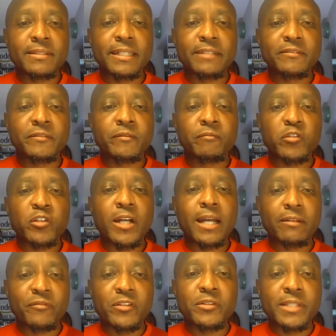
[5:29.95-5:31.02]
They've
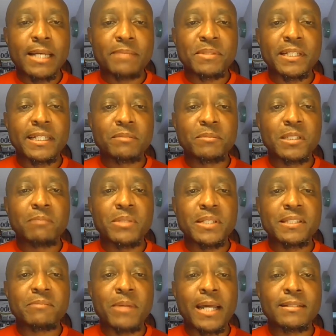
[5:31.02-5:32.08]
tried a few times to get him into
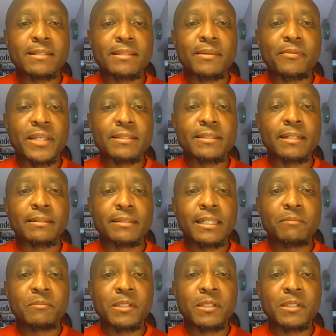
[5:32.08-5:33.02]
mismatches and things like that,